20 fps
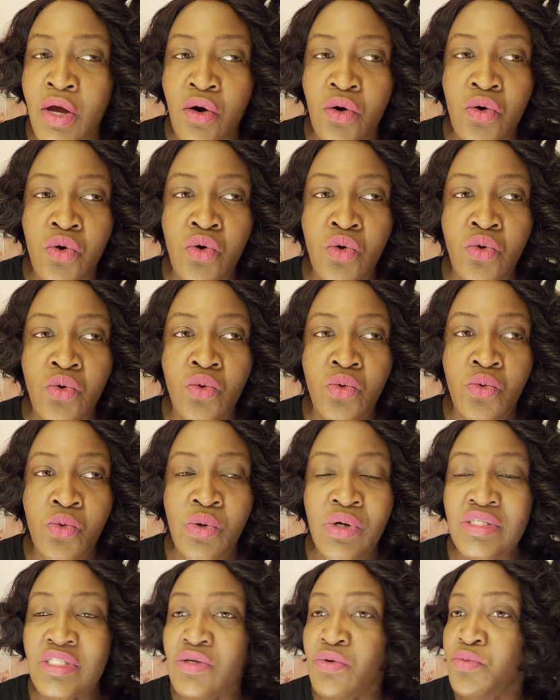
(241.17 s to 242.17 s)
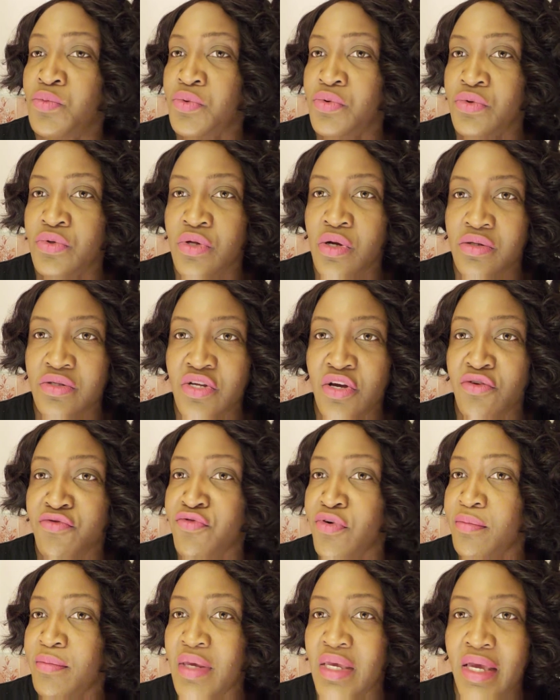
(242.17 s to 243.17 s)
who wasn't there
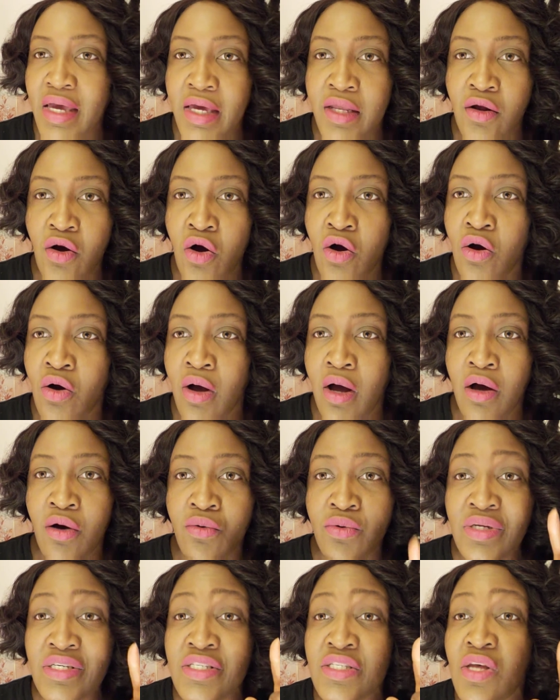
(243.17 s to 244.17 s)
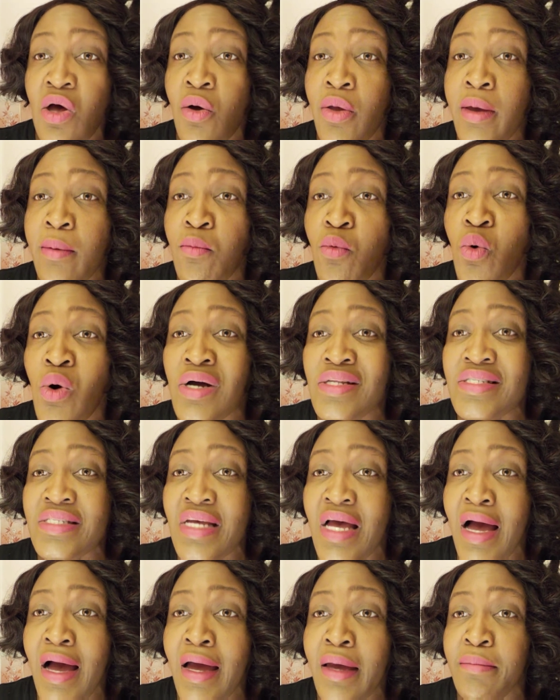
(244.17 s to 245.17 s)
for me at all, I only saw him one
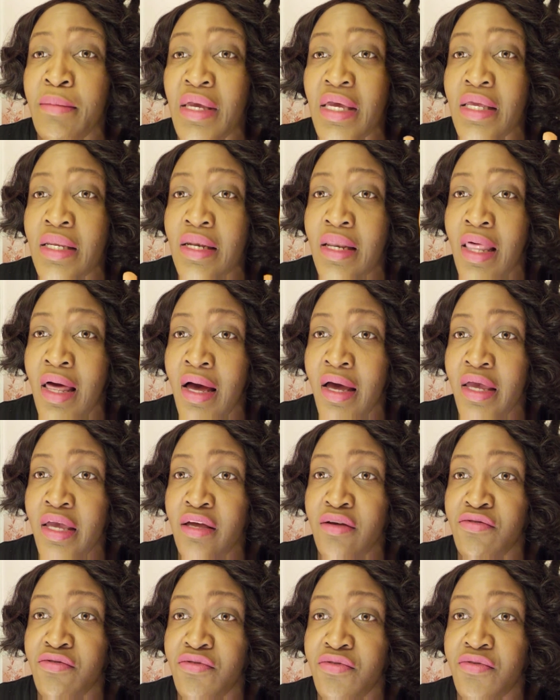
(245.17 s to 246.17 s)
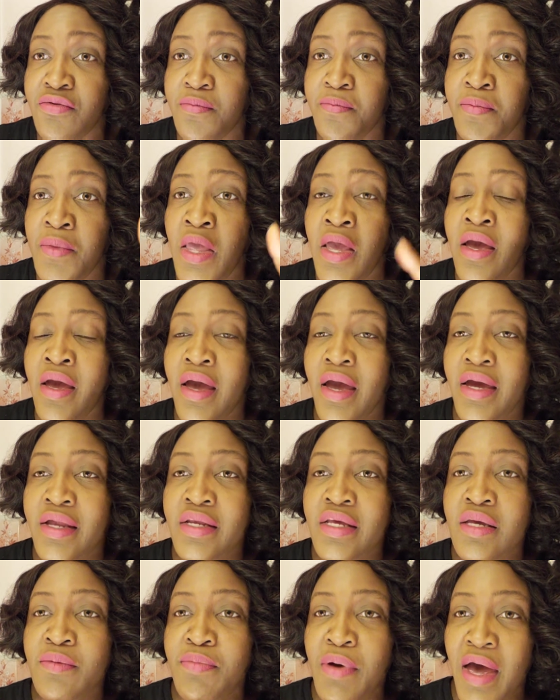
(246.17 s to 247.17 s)
time in life. And
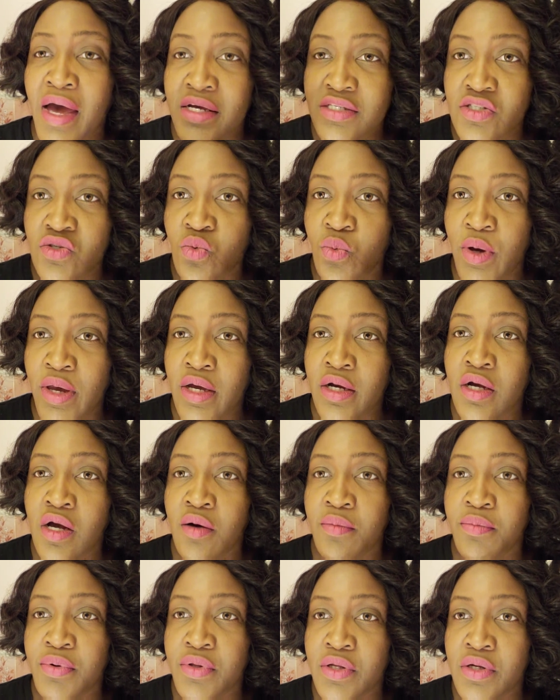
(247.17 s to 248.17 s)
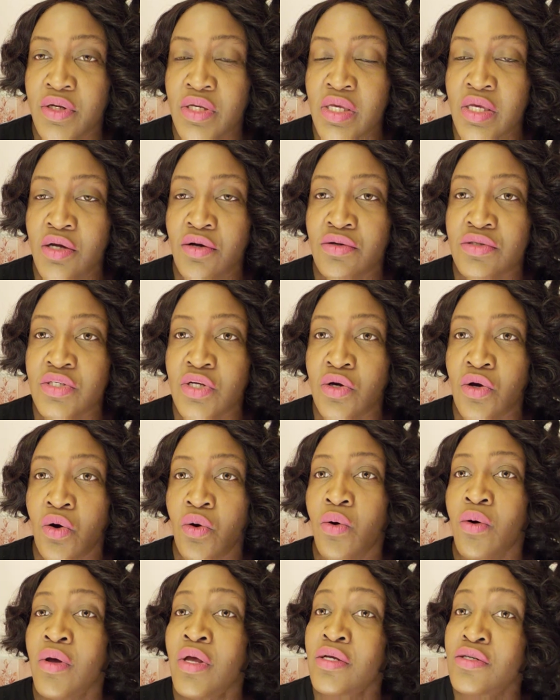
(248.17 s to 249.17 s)
he passed away a couple of years
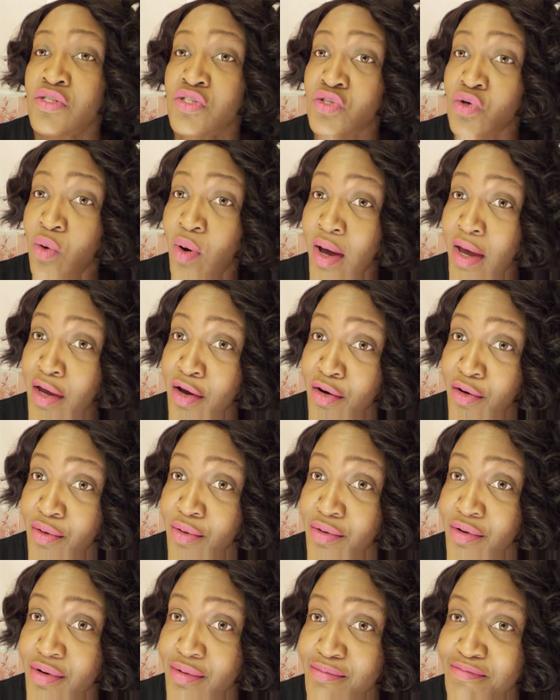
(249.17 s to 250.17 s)
ago, so I heard.